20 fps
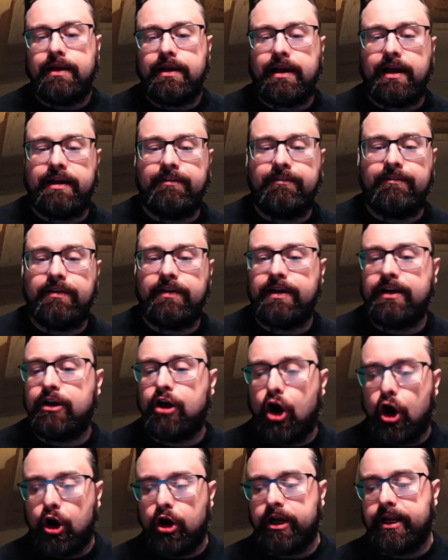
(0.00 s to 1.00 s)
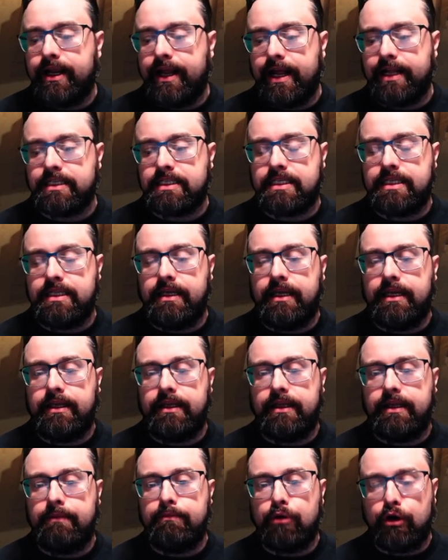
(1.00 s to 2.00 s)
kind of guard against
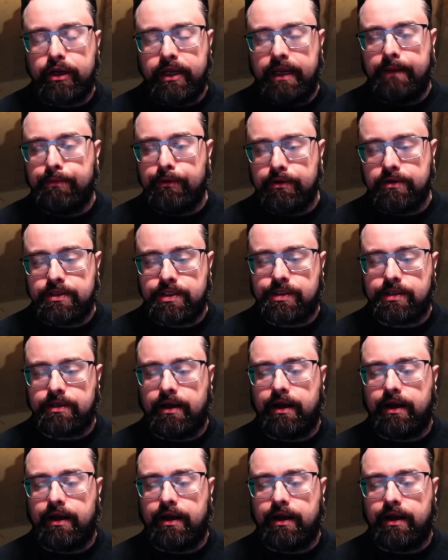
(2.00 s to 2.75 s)
the bookkeepers.